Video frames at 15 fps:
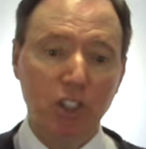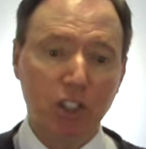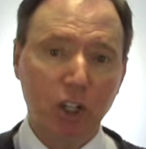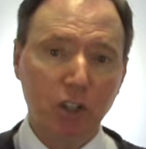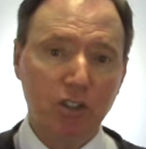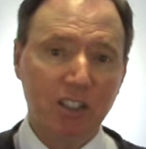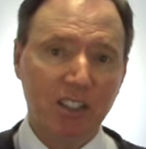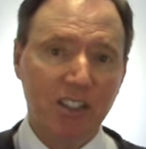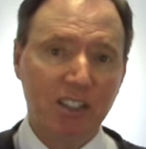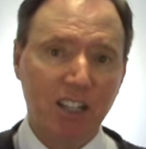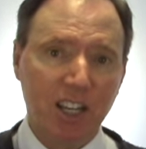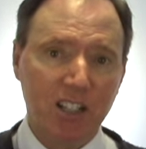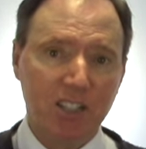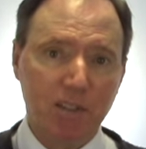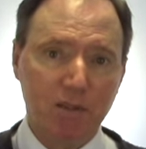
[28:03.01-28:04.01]
you go to the
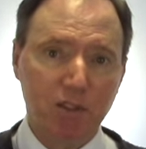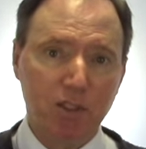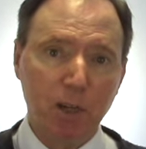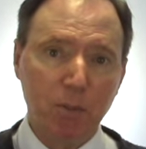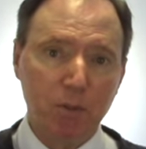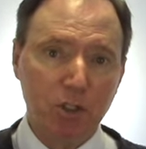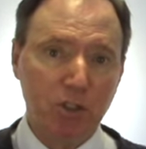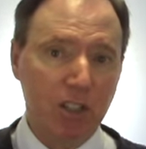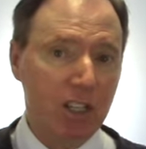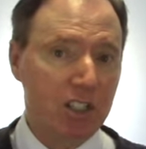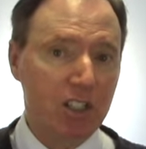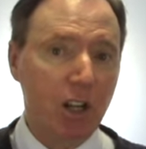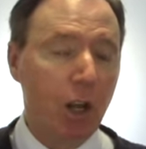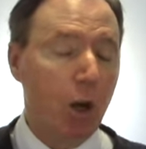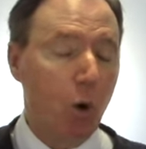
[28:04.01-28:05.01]
text of Scripture,
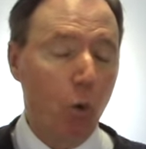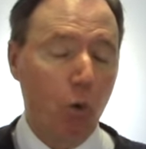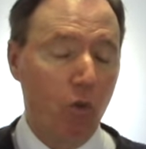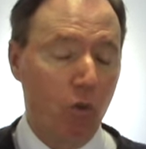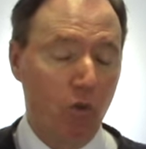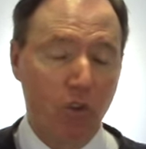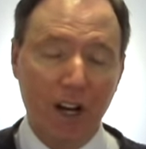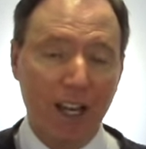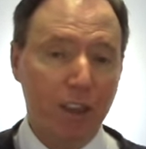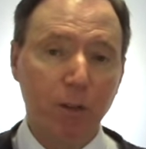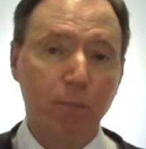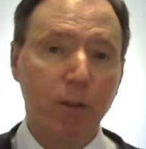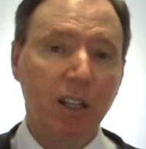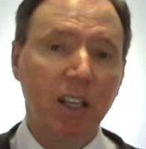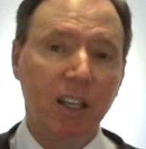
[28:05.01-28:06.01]
it's rather
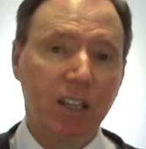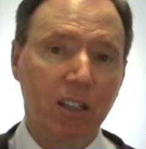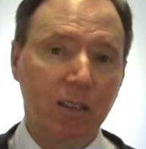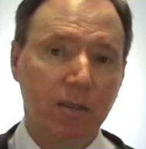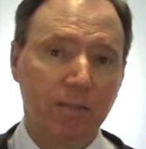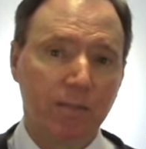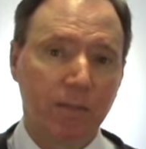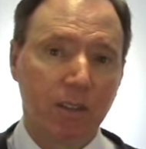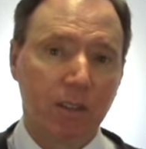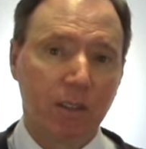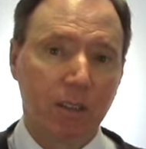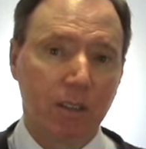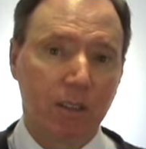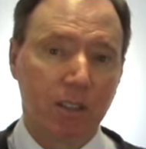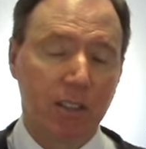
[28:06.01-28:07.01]
plain,
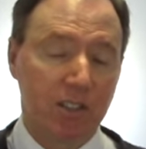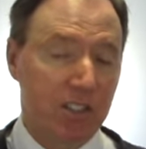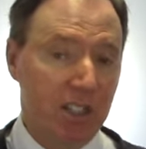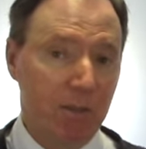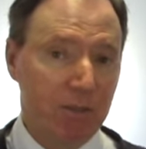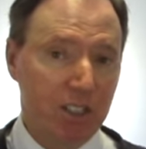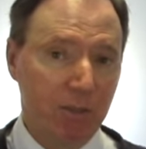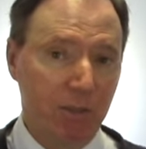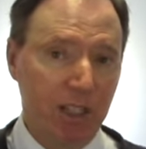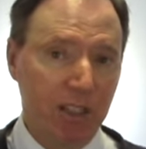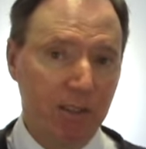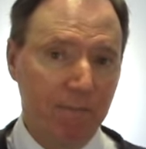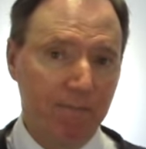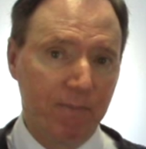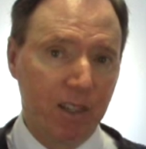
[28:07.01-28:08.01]
it seems to
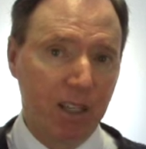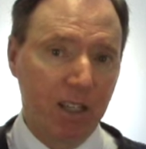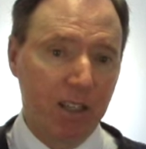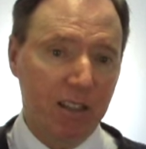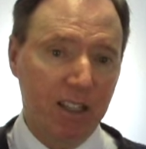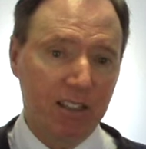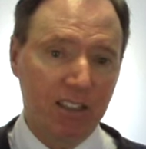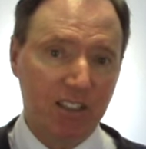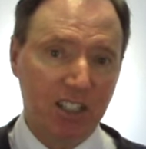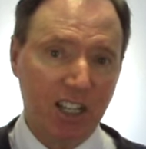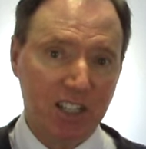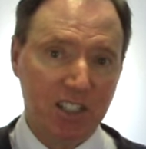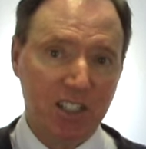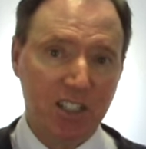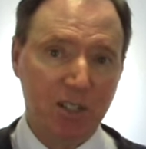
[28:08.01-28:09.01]
me, that the
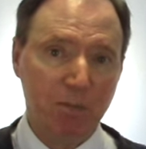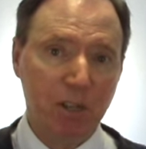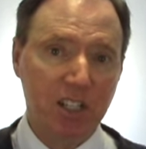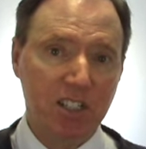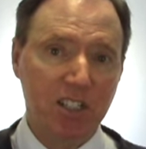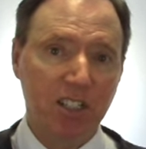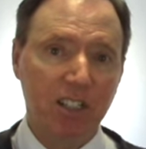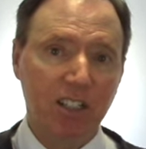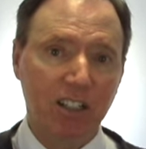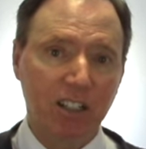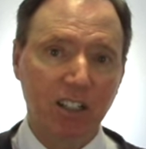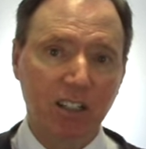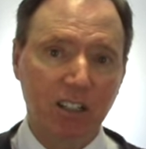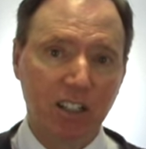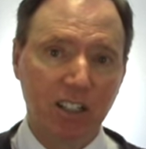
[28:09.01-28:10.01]
text speaks
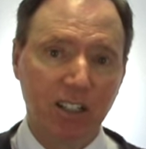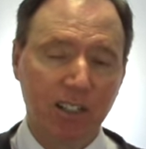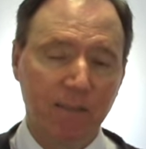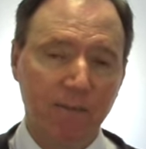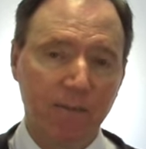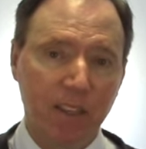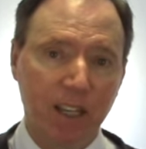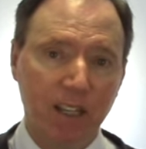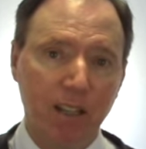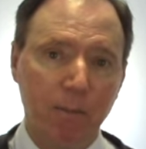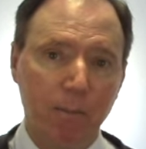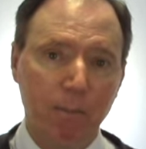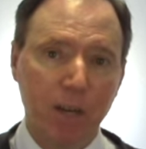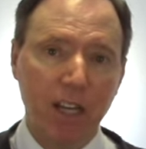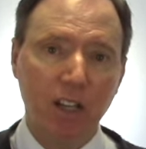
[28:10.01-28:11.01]
clearly
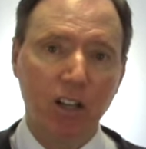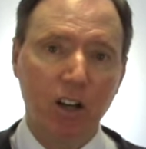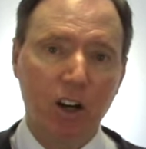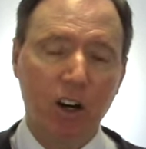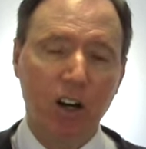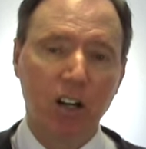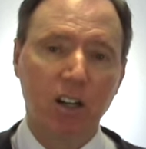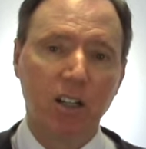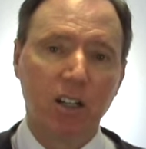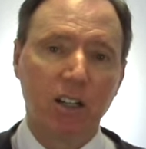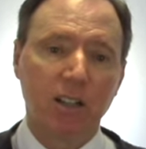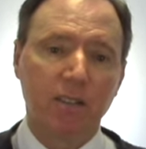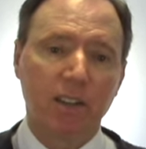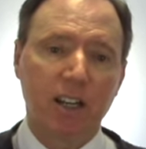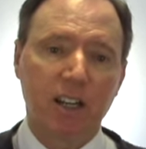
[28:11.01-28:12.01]
that men are
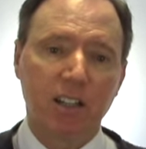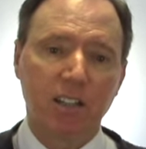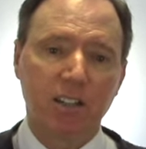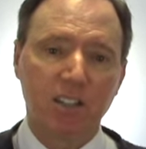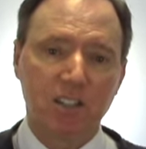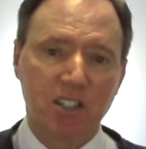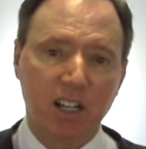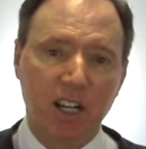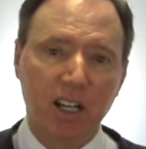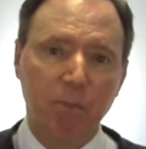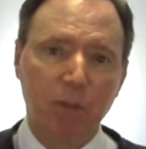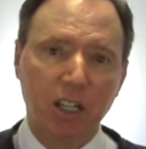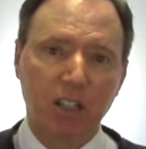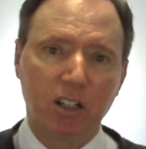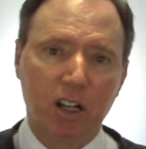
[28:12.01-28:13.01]
uh,
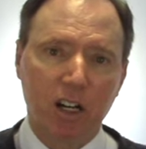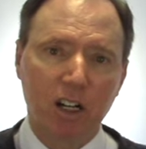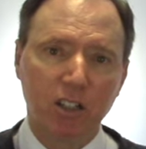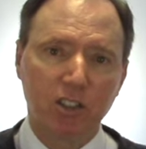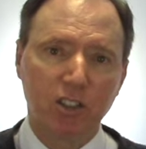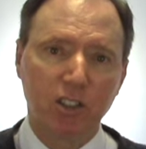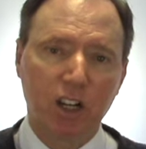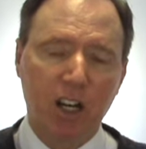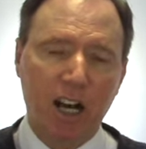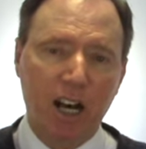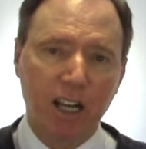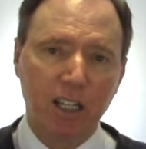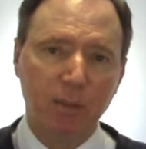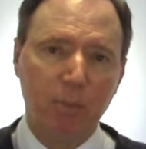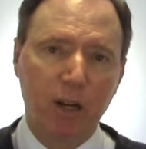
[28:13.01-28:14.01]
designed by God to
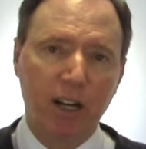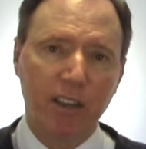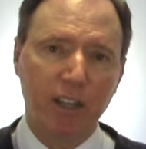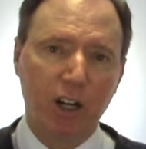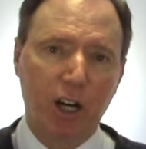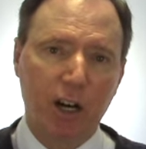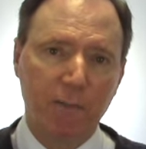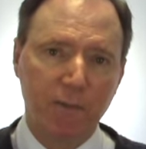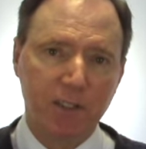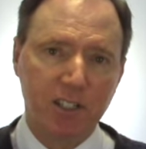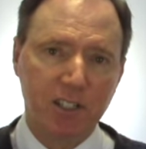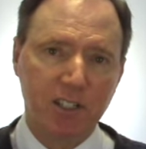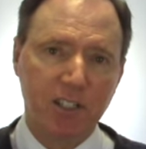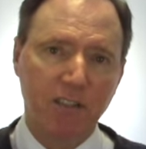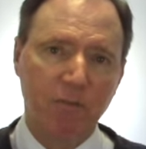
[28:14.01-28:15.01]
occupy the
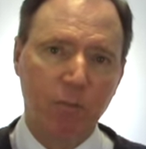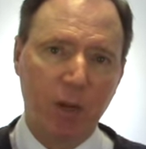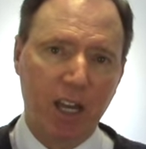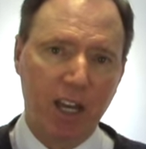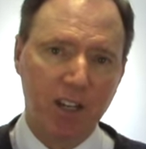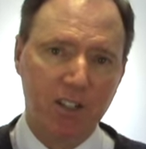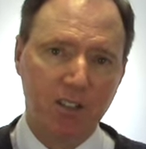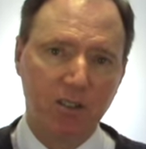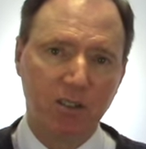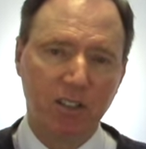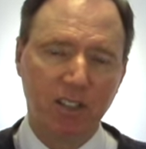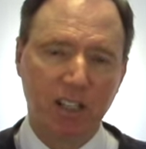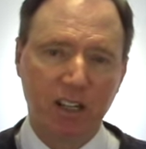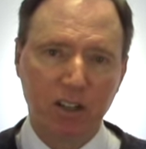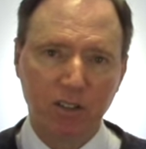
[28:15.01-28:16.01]
offices of pastor
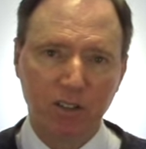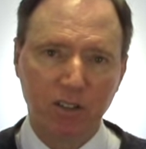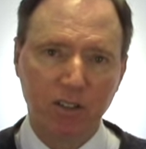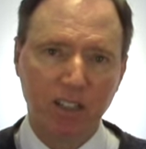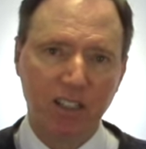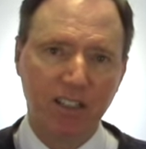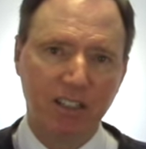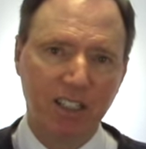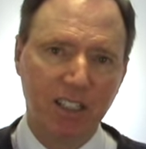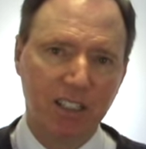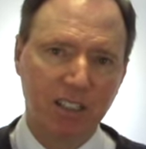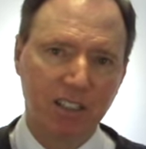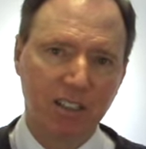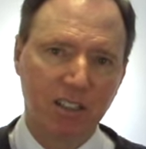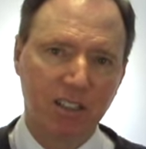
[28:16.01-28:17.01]
and elder and
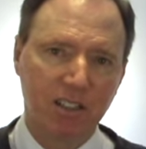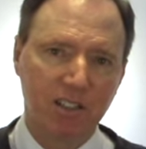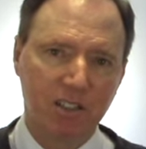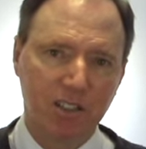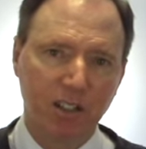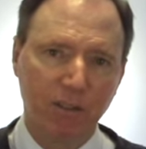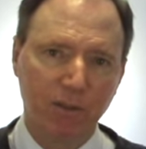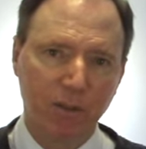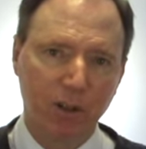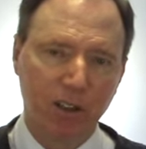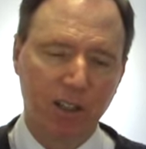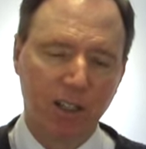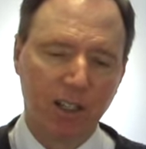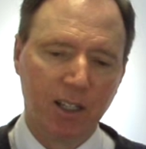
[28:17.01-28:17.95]
deacon and so forth,